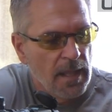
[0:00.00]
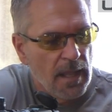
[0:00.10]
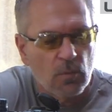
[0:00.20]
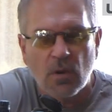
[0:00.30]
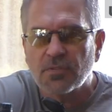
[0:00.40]

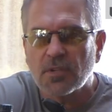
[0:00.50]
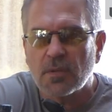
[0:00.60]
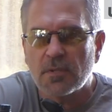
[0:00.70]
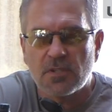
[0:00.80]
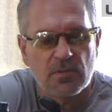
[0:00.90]
And we're also going
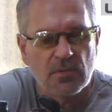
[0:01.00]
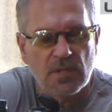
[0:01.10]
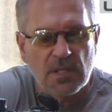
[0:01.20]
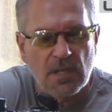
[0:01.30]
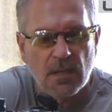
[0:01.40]
to be shooting
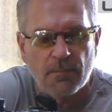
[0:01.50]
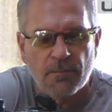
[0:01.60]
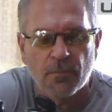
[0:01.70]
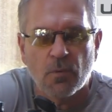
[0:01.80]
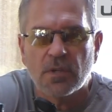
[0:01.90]
the
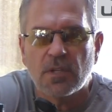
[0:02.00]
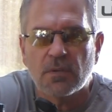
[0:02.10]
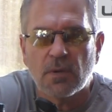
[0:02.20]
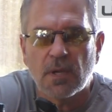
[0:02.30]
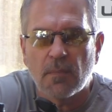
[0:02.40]

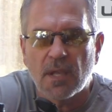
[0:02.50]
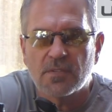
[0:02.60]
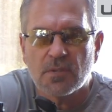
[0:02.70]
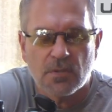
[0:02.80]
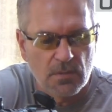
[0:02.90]
14-grain
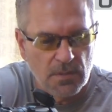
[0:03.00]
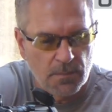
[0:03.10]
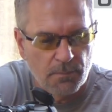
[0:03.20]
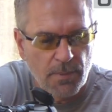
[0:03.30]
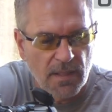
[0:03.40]

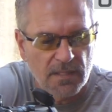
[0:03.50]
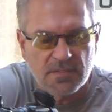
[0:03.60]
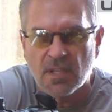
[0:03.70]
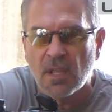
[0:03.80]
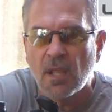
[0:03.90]
Meisterkugeln
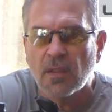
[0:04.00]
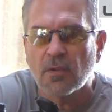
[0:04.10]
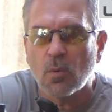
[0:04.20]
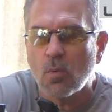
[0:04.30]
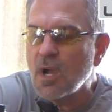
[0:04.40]
pellets.
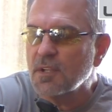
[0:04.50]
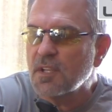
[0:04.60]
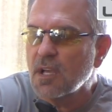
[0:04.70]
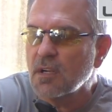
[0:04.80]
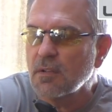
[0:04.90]
They're a wad
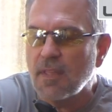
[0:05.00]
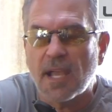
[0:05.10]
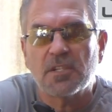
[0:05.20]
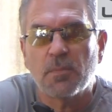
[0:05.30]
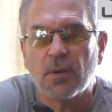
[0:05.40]
cutter. They
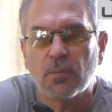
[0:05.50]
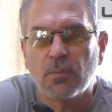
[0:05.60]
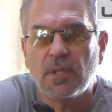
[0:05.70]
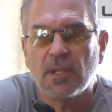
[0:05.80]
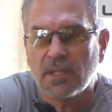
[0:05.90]
actually put a
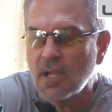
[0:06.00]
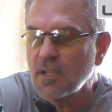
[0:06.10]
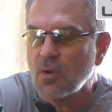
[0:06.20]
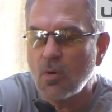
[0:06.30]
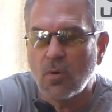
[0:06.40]
really
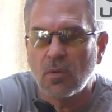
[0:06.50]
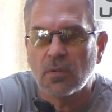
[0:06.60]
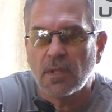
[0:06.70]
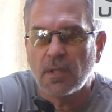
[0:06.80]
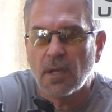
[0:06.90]
nice hole
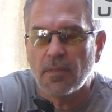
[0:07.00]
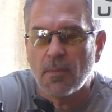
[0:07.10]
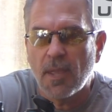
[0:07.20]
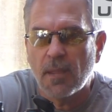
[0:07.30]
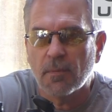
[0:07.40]
on the
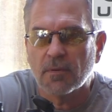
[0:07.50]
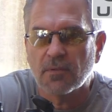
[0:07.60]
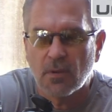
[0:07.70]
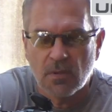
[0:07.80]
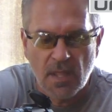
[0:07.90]
paper,
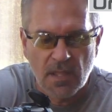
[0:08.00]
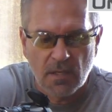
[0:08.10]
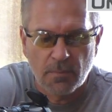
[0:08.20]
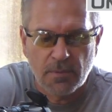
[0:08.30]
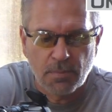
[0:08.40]
so
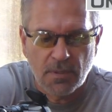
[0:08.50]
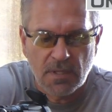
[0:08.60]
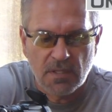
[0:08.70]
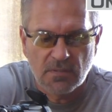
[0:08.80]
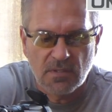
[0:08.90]
it'll be pretty
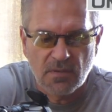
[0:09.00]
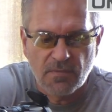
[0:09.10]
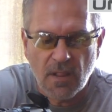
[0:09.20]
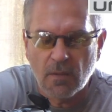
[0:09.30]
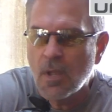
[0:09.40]
easy to
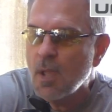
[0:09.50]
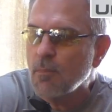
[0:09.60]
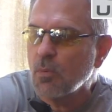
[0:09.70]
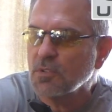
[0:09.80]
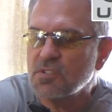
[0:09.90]
follow.
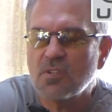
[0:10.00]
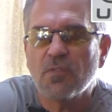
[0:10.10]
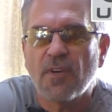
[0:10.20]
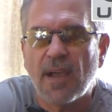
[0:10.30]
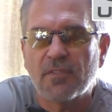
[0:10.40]
But we'll just do
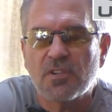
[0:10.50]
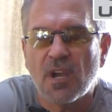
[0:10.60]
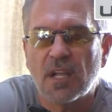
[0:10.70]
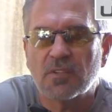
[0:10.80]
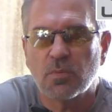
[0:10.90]
5
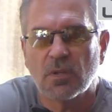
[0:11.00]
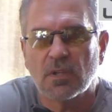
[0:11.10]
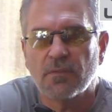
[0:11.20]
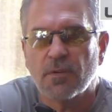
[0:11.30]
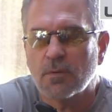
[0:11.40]
shots. We're
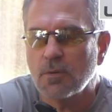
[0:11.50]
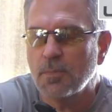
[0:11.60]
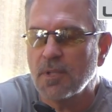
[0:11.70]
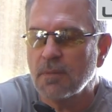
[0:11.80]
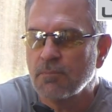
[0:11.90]
looking for
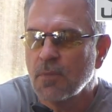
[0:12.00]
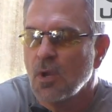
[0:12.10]
grouping.